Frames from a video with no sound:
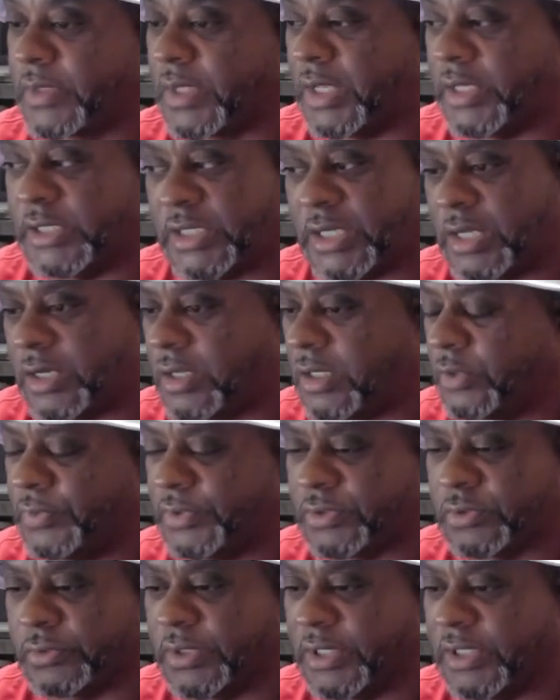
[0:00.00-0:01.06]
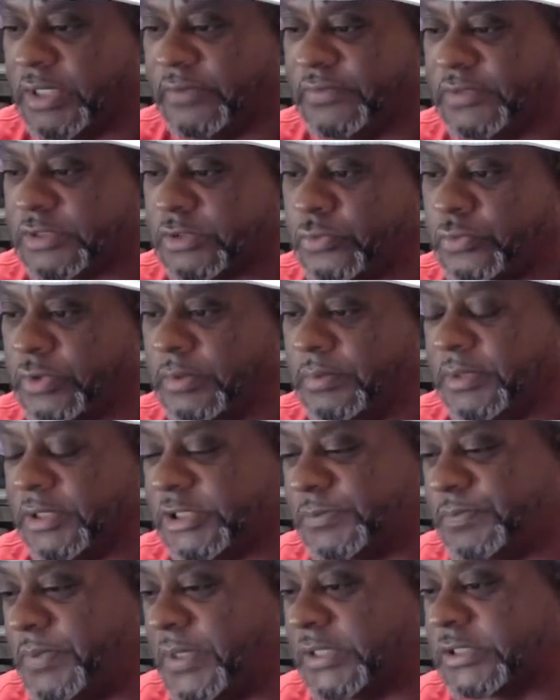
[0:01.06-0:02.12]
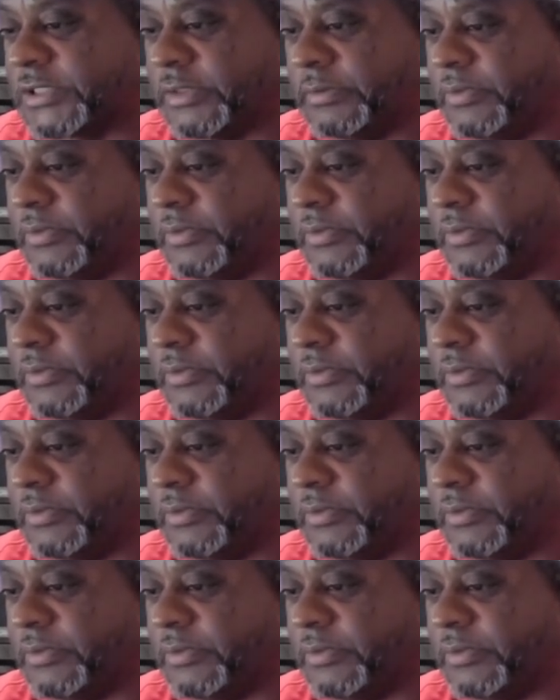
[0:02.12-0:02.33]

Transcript: And he got all the way through the end of his career, but especially